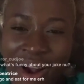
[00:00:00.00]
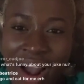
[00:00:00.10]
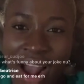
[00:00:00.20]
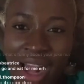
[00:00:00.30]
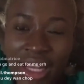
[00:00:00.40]

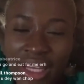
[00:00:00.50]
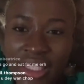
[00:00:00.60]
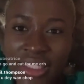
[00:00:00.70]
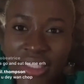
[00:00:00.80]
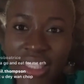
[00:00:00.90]
Hi.
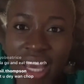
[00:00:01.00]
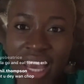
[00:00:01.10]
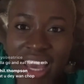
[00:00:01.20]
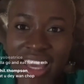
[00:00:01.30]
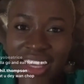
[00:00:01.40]

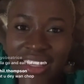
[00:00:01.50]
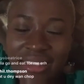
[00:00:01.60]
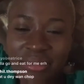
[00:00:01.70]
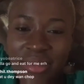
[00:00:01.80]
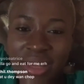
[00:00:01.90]
Yay.
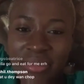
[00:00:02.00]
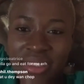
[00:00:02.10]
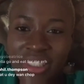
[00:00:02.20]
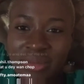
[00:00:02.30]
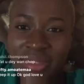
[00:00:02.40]
Me am
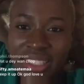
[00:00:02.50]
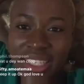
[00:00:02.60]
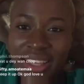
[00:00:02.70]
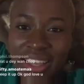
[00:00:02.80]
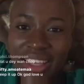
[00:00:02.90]

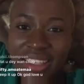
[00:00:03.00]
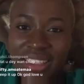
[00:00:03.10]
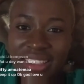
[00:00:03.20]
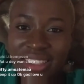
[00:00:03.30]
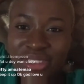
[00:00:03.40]
say
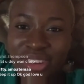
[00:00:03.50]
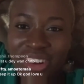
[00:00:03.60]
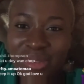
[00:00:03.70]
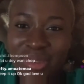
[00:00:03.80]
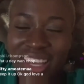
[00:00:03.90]
6
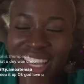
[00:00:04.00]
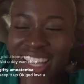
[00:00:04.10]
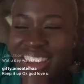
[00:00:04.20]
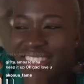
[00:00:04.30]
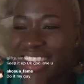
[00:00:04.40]
o'clock, but
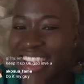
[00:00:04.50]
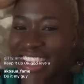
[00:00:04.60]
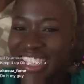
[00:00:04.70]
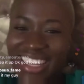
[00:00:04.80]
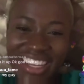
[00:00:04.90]
hey,
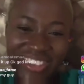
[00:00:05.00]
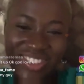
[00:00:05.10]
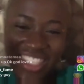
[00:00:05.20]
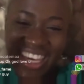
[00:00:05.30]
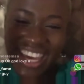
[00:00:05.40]
ready. I'm
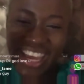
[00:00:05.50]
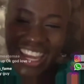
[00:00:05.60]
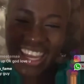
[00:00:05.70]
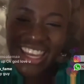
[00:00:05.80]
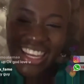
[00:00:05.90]

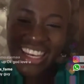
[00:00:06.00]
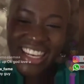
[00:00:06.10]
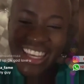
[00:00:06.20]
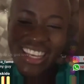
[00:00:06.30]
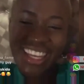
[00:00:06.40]
scared.
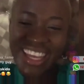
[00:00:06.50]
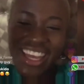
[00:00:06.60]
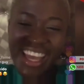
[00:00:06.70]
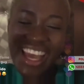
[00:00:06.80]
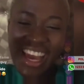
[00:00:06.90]

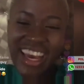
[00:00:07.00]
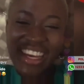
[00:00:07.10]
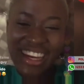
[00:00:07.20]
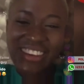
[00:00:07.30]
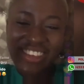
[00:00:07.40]
I
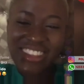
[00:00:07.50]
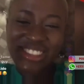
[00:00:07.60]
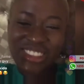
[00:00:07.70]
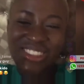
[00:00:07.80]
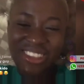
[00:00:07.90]
can't wait to
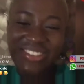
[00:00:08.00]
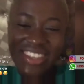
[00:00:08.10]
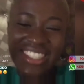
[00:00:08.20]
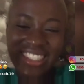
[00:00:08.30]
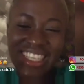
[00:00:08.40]
drop my
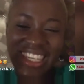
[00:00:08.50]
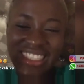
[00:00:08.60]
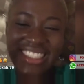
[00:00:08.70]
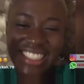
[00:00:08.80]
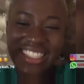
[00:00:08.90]
second
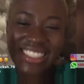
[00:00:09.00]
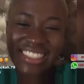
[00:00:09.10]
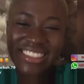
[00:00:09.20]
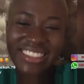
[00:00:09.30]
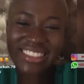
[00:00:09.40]

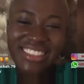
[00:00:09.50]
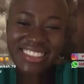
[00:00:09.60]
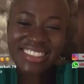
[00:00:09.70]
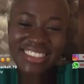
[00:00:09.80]
single.